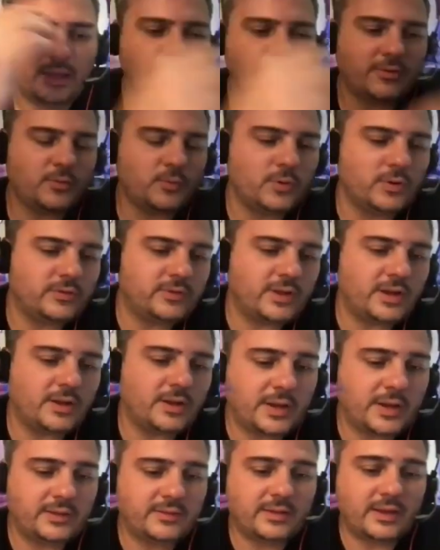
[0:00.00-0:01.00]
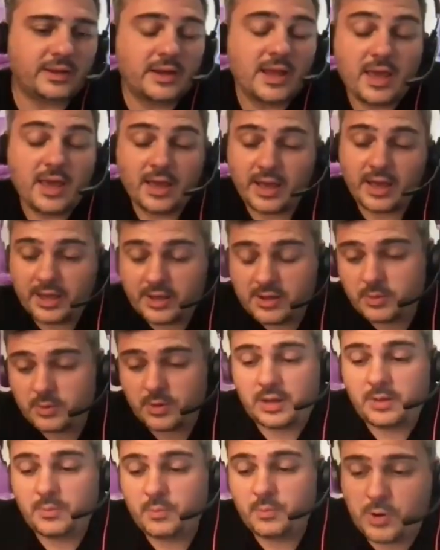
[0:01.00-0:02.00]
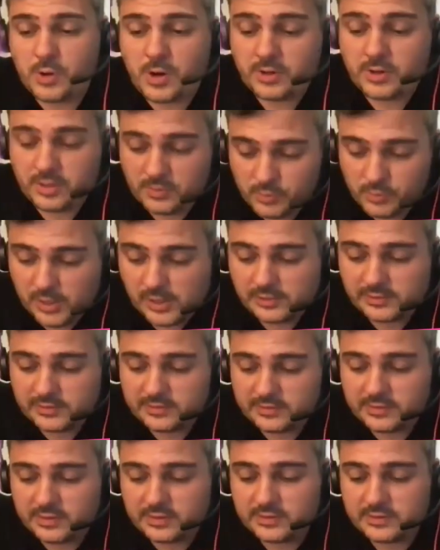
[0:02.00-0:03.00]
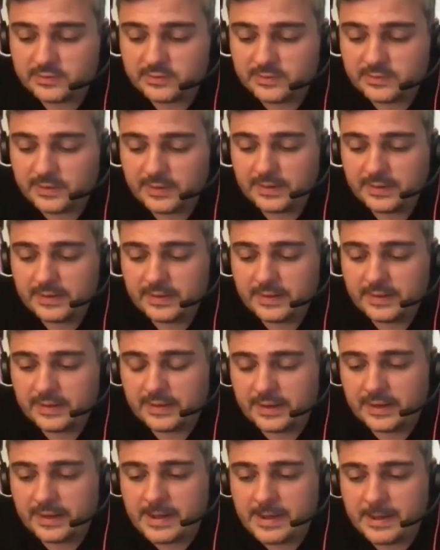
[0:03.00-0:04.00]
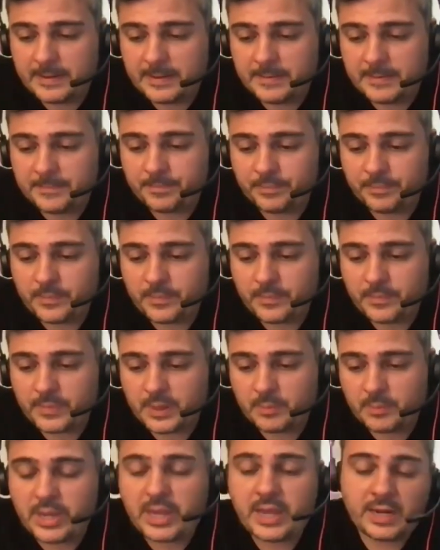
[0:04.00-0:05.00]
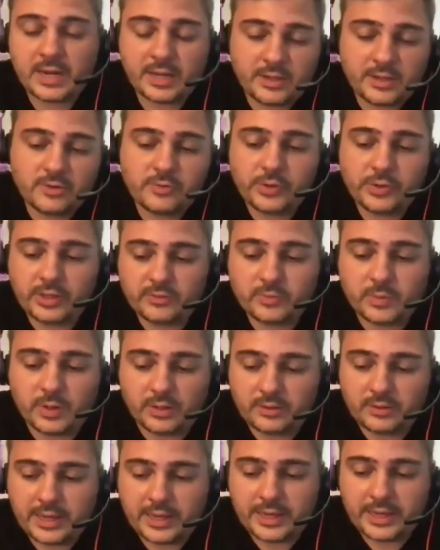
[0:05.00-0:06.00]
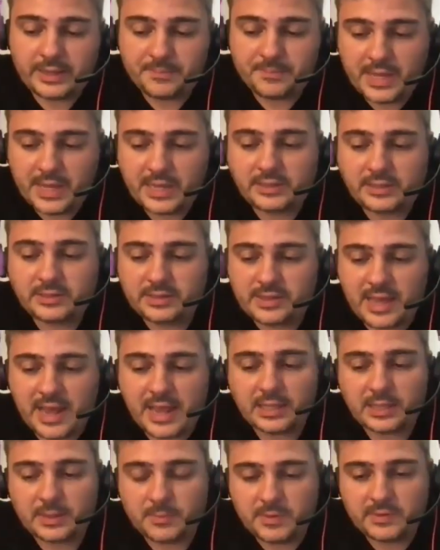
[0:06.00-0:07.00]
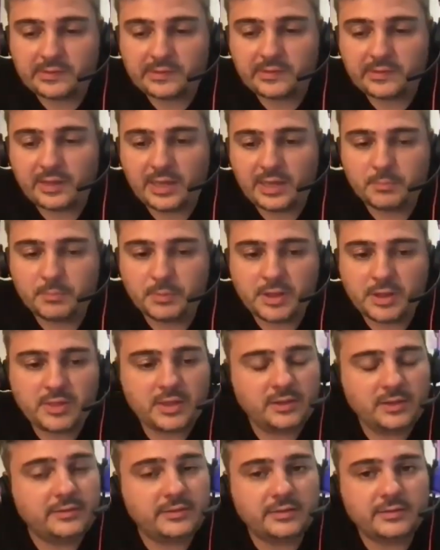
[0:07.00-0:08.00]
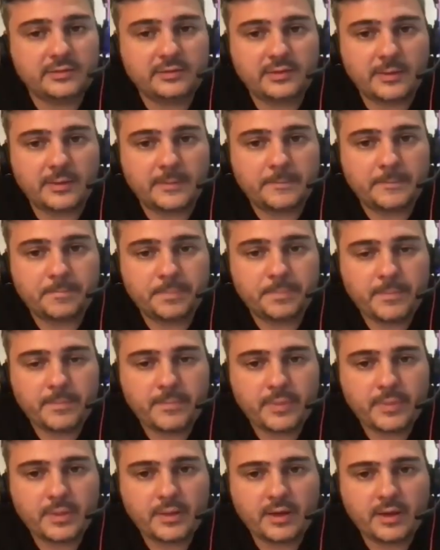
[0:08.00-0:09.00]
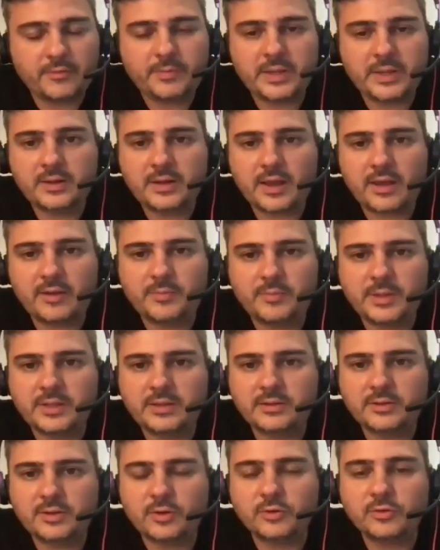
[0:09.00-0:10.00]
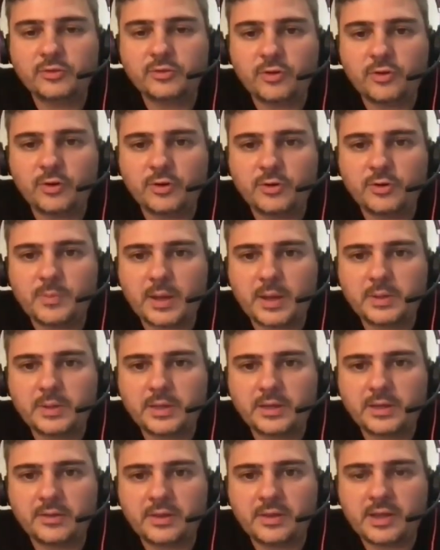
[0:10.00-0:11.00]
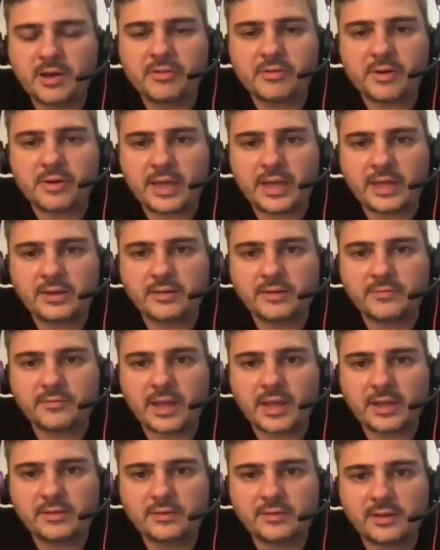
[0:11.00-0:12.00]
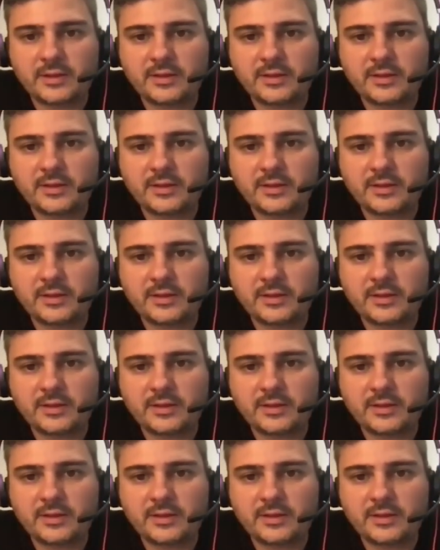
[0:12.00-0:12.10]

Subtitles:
worse than on my side. I agree. Broken processes. And I agree as well. I made that mistake, but this system, I've been concerned about being on the other end of that